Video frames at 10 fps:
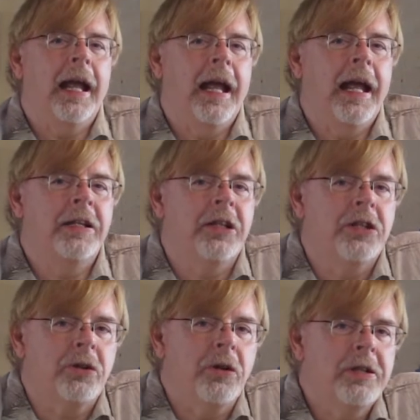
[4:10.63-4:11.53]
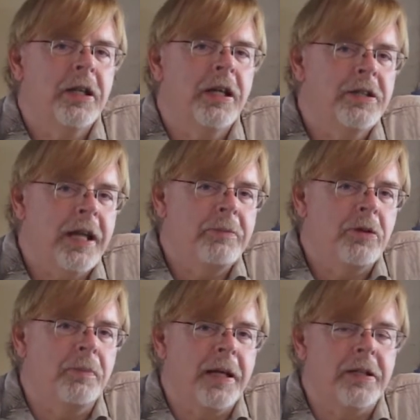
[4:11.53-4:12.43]
it destroys the
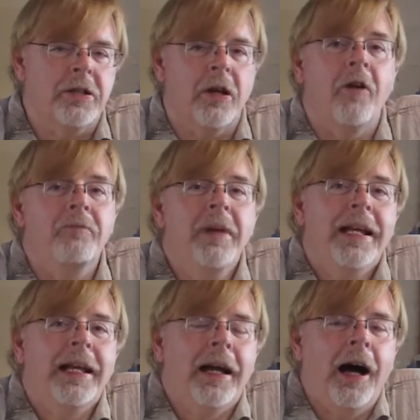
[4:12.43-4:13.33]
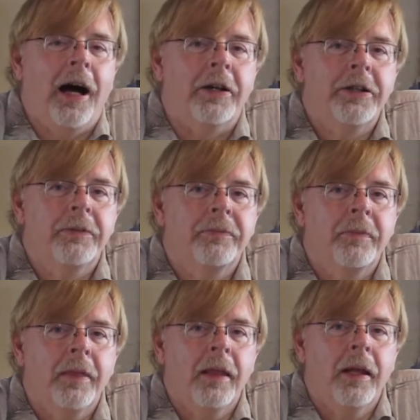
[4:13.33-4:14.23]
conceptual basis of making art.
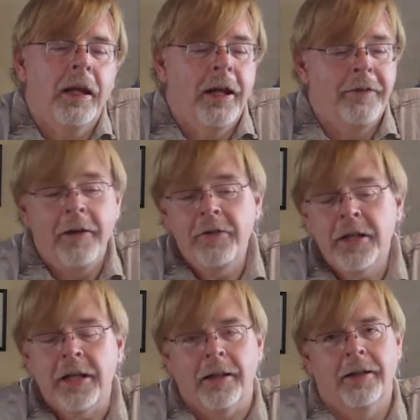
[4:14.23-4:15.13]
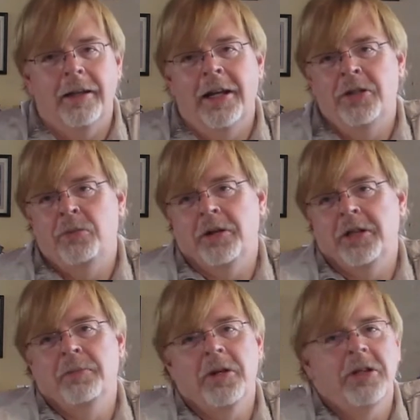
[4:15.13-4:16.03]
If everything is worth
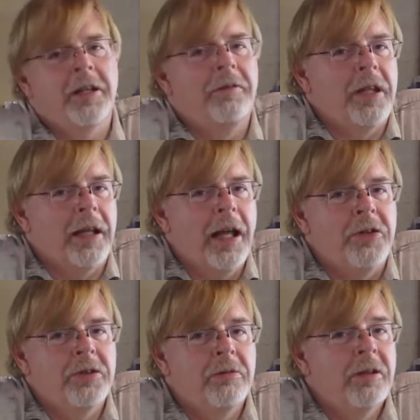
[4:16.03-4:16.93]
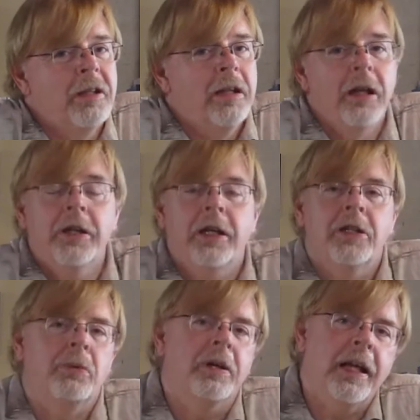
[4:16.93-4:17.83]
as much as everything else, then nothing
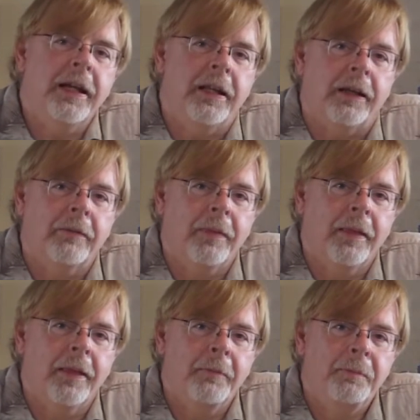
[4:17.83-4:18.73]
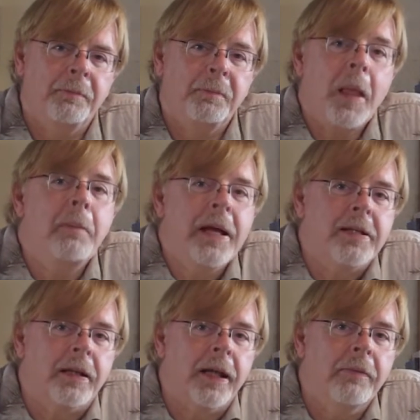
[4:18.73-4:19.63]
is worth anything,
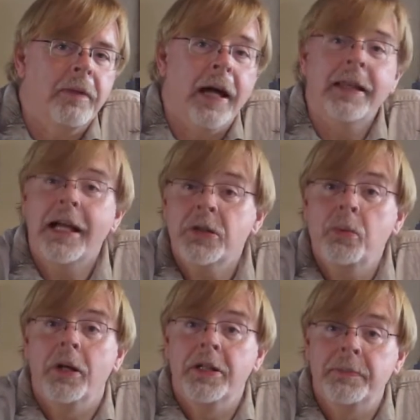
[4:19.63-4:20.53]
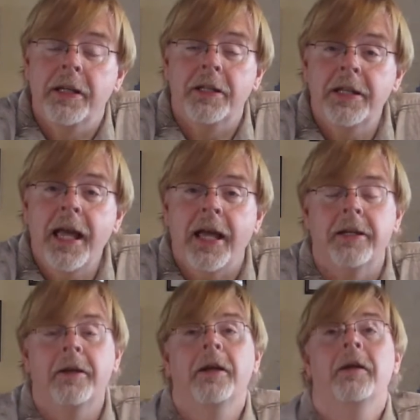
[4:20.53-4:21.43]
basically. And that's what is being said.
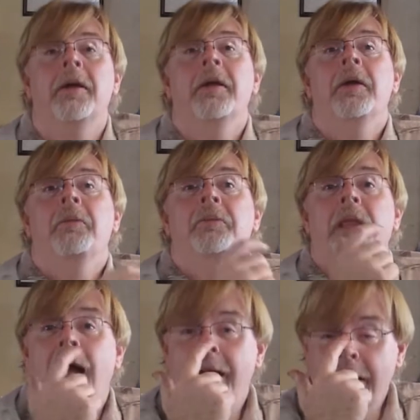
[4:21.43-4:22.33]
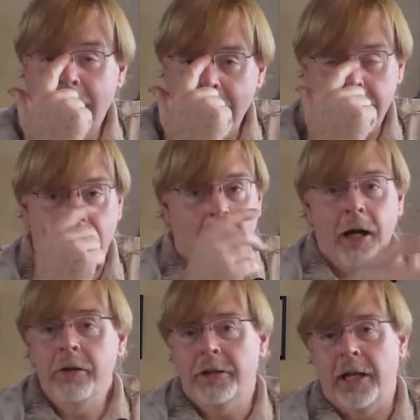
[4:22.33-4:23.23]
And it gets
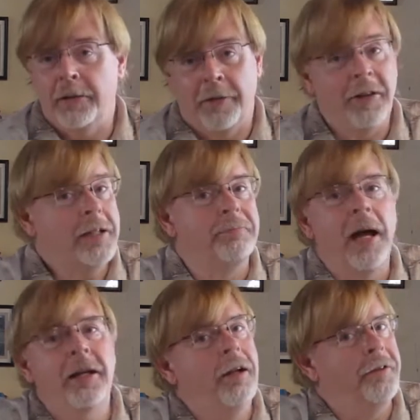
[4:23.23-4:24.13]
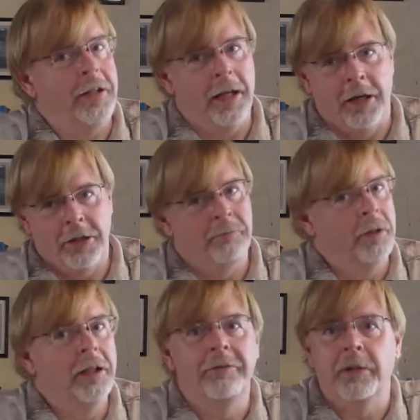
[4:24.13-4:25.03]
100 times, if that's bad enough in the arts, and
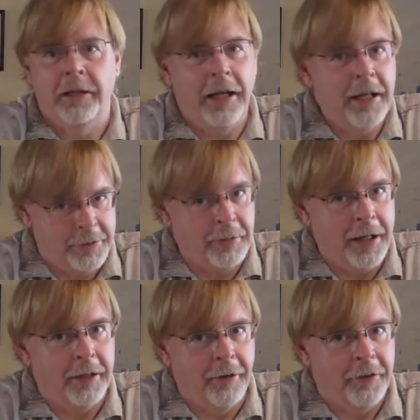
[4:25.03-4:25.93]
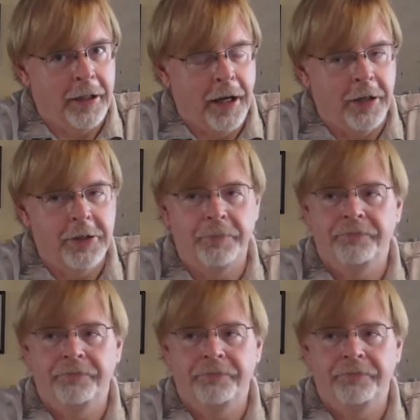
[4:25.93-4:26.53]
believe me, it's bad enough in the arts,